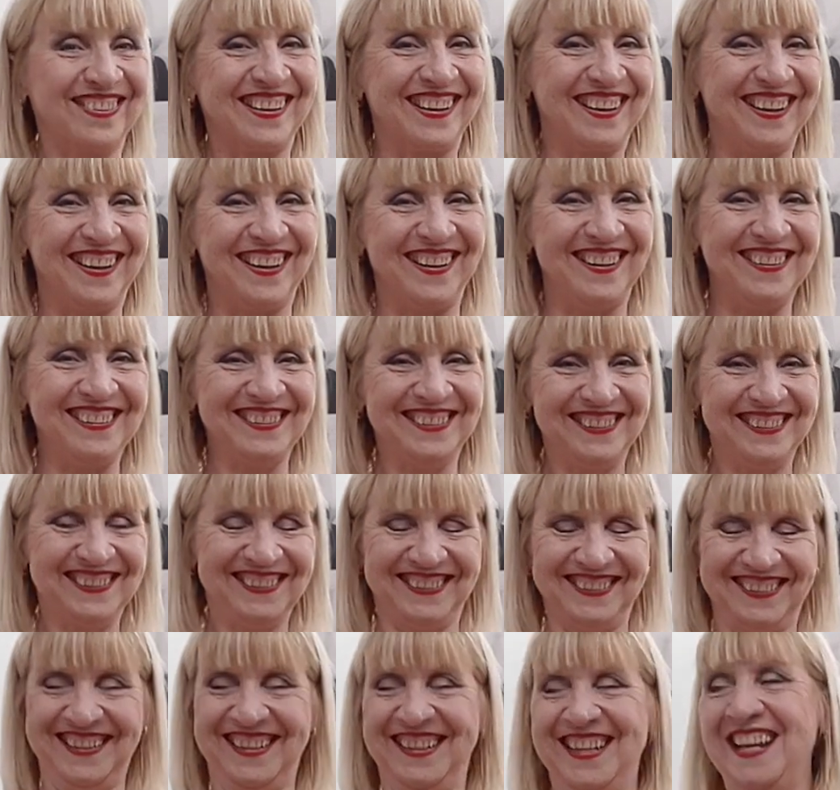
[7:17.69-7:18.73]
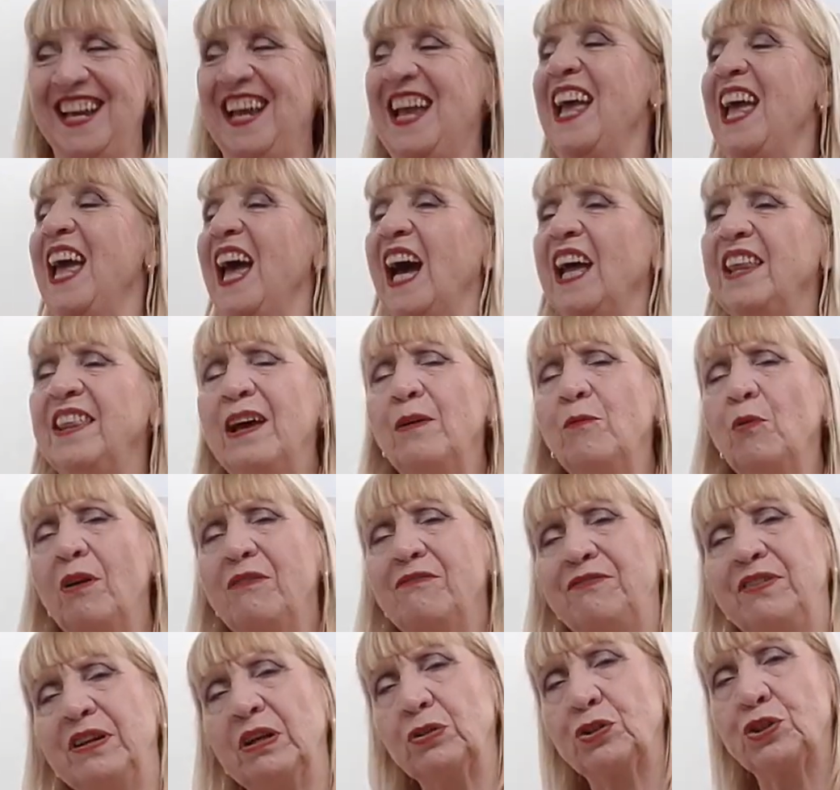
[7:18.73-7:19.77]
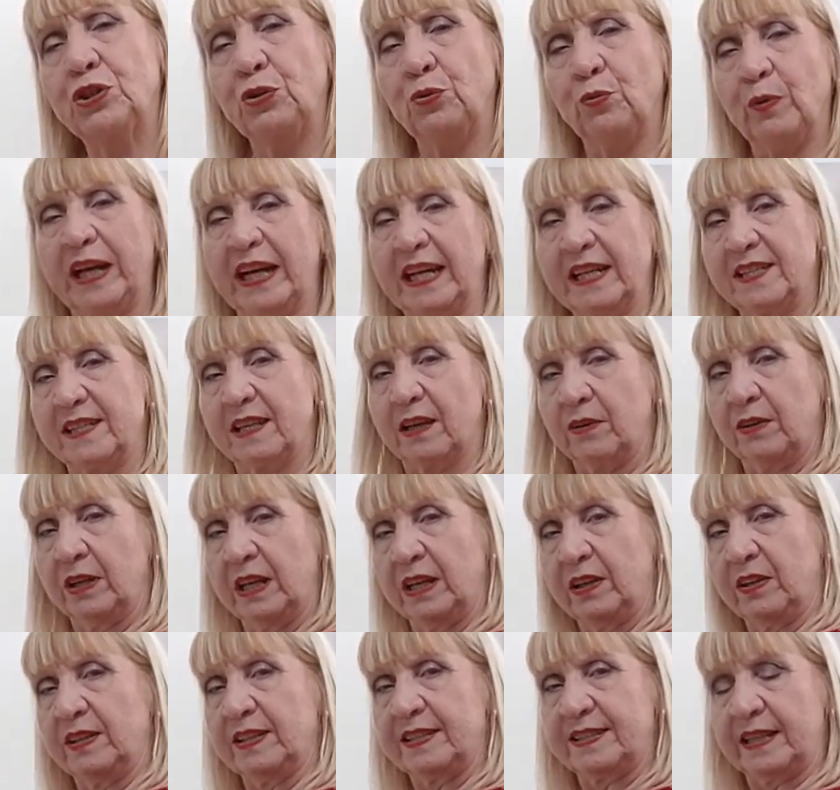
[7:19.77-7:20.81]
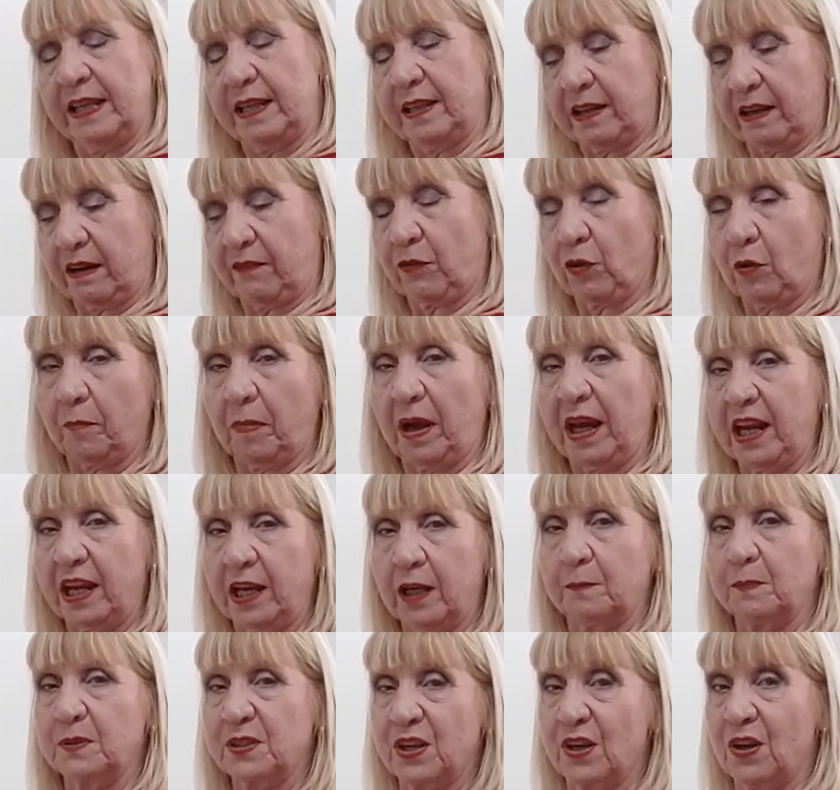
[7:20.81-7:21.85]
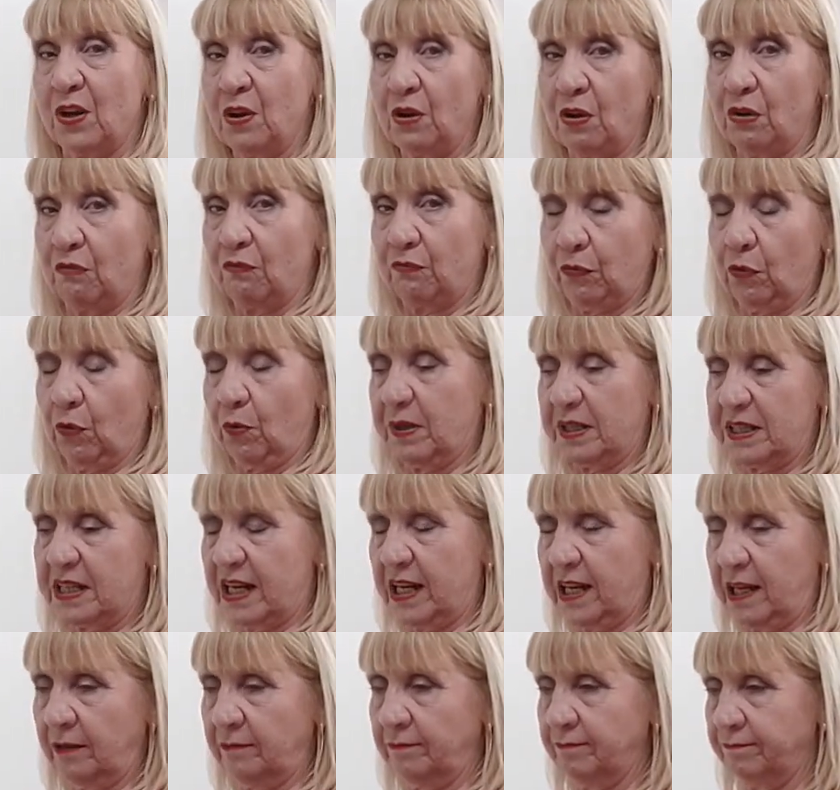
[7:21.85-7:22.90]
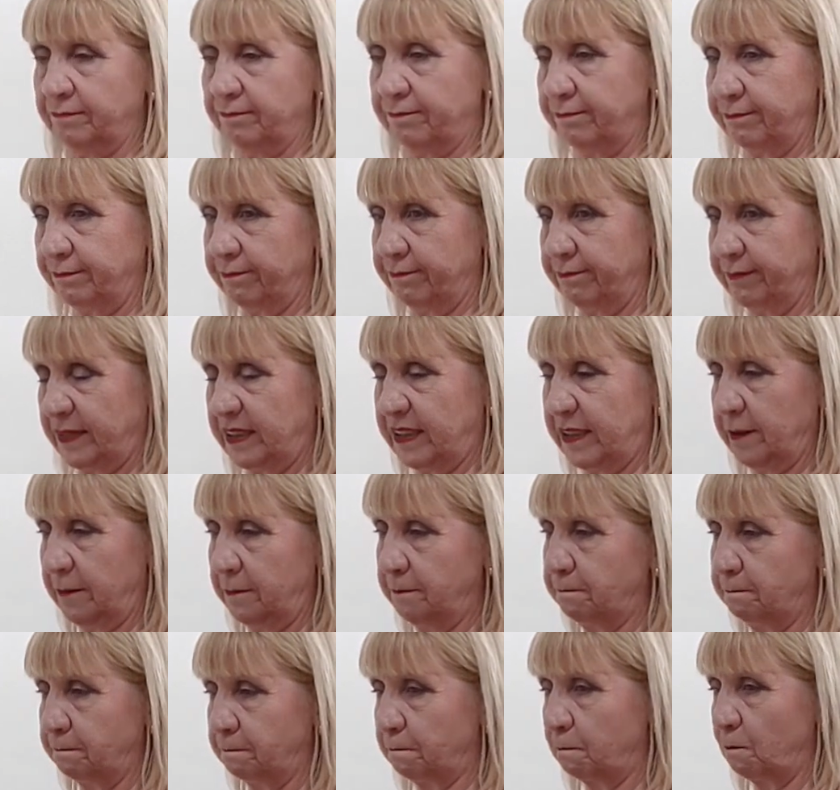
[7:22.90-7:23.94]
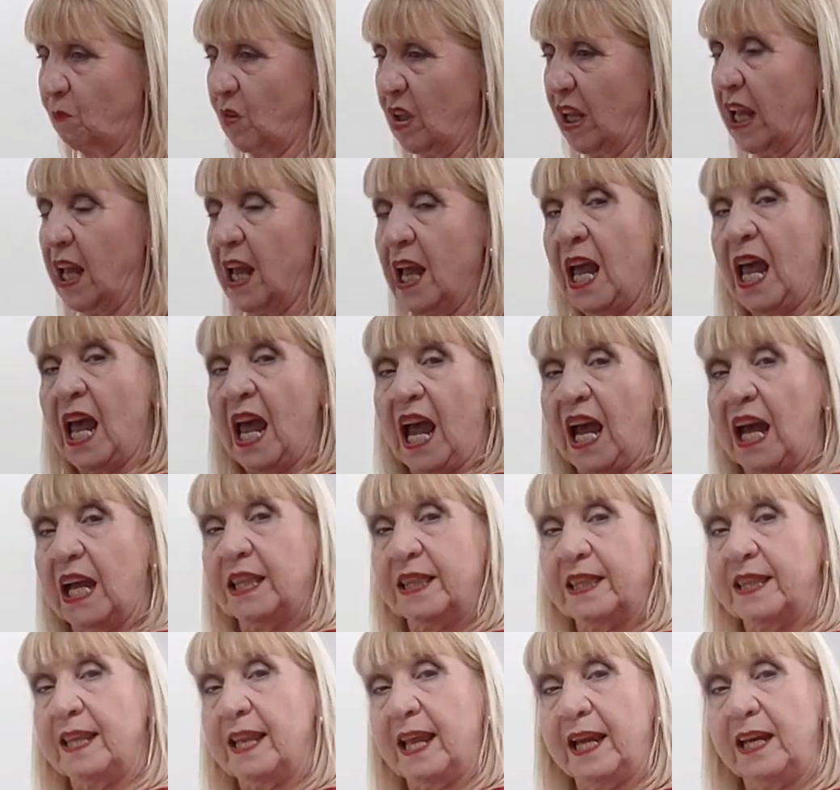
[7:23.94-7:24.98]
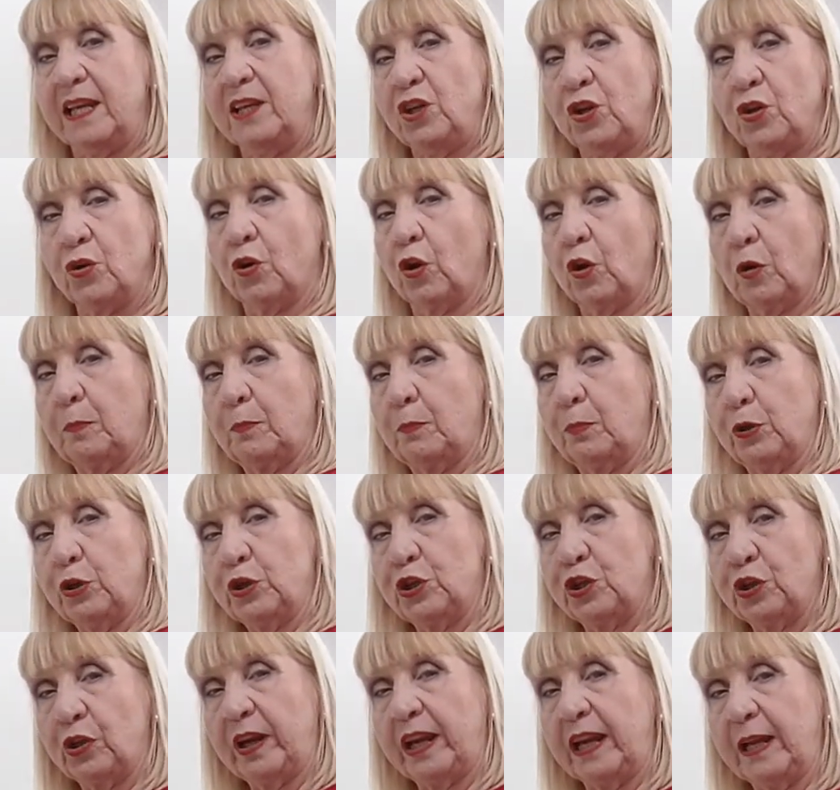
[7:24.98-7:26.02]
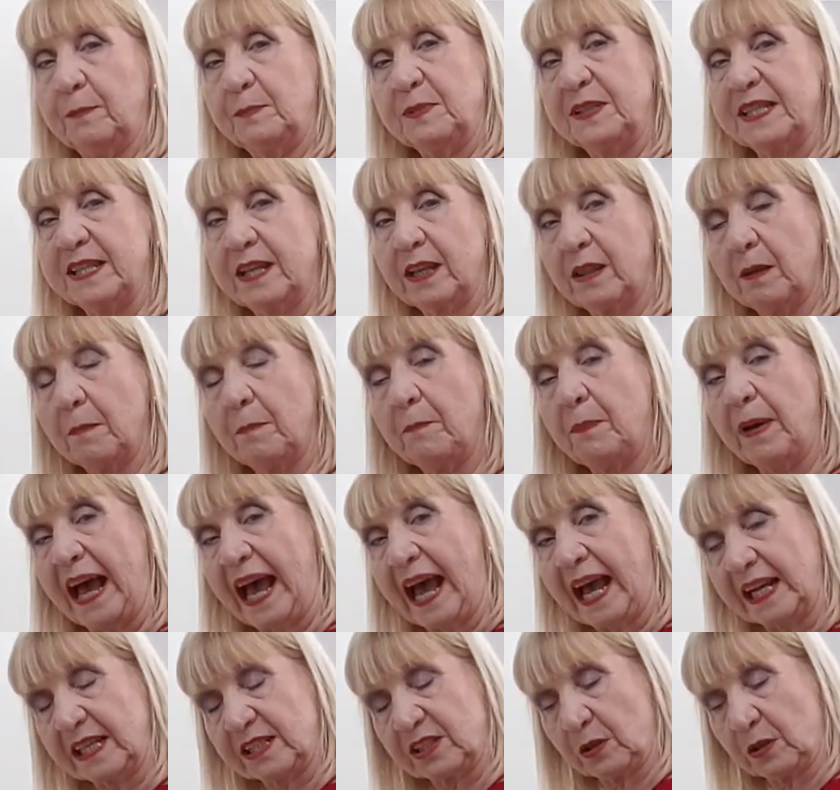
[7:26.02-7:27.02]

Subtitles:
Yeah? And that won't feel too weird, so you can see that I've got my hips forward here. Yeah? And then you've got to push your hips to the back.